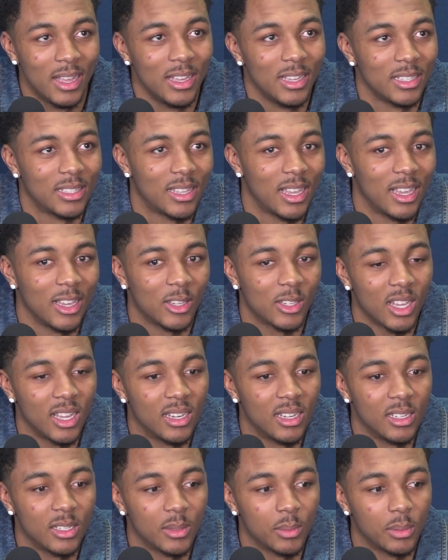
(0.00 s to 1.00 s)
staying
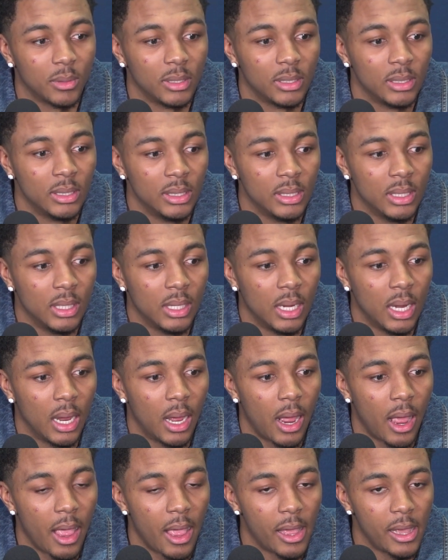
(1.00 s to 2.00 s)
shot discipline,
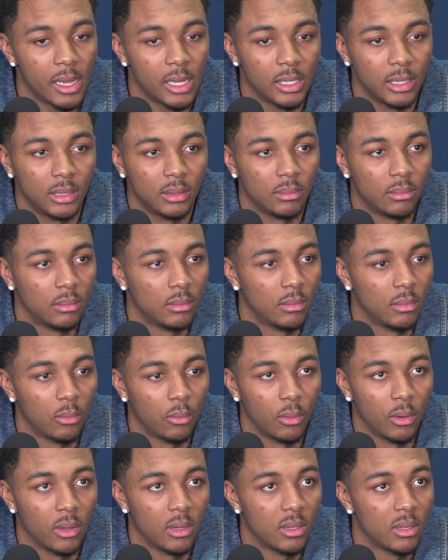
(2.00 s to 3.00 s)
and
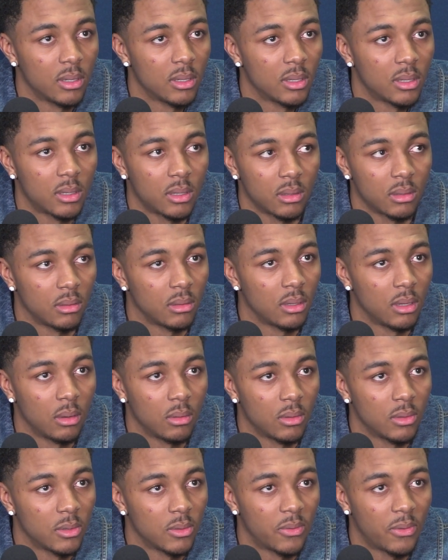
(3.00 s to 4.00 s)
really just, you know,
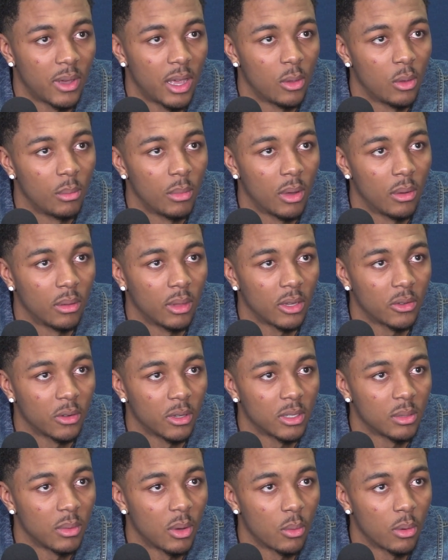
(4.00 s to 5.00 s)
just following my, like,
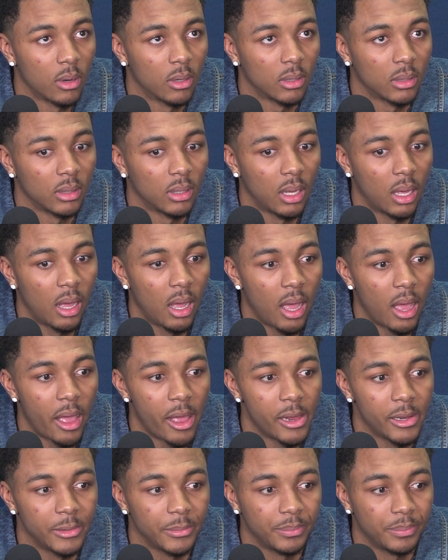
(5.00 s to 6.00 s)
trusting my work.
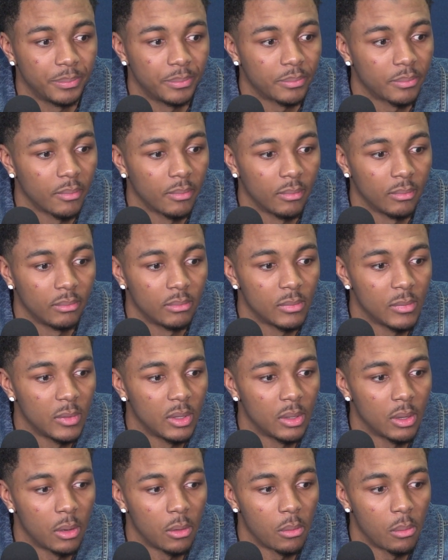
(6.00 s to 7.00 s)
I
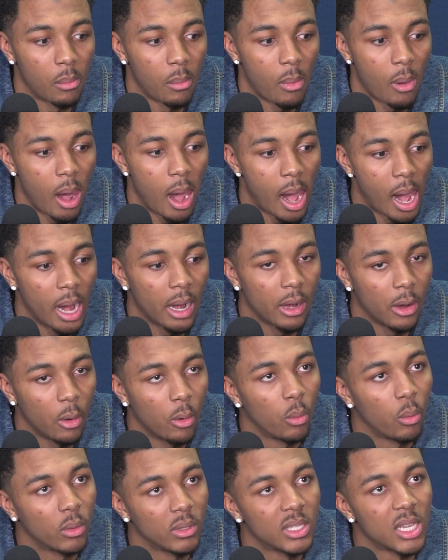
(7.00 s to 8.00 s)
know
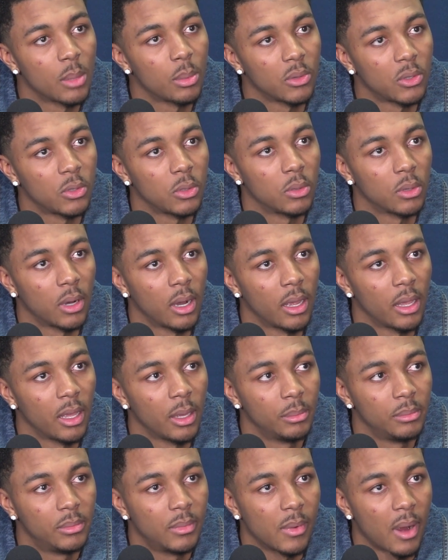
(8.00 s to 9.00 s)
what type of shooter I
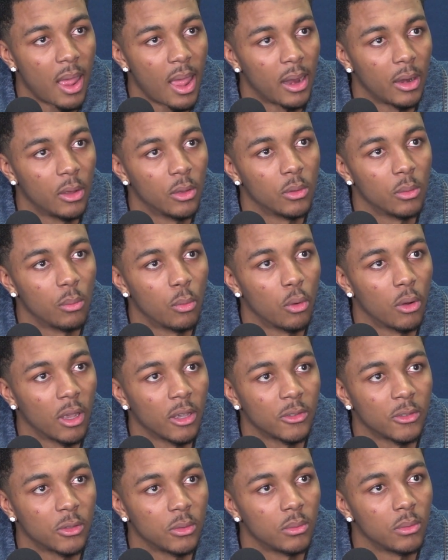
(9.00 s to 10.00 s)
am, and I know the more
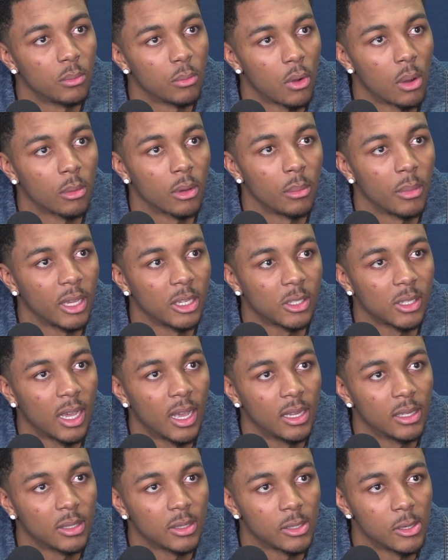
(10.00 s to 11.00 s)
I shoot, the more I'm gonna make
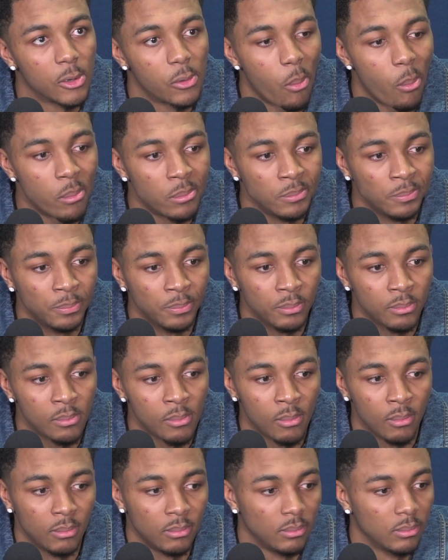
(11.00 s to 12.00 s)
shots. So
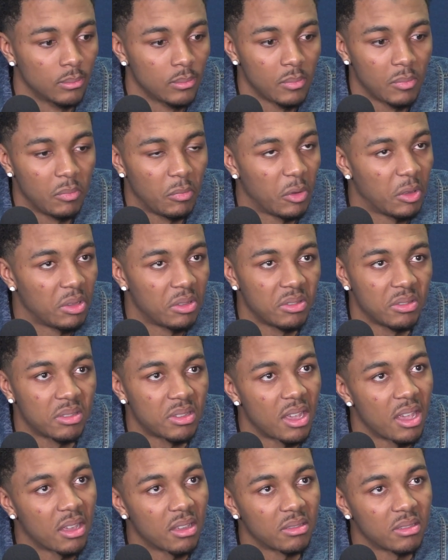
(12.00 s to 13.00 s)
really just
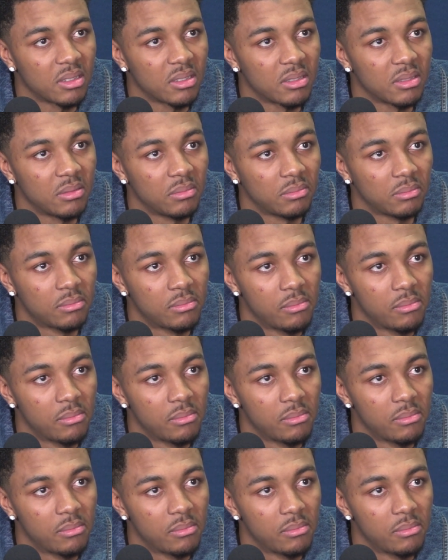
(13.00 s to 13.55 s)
staying consistent.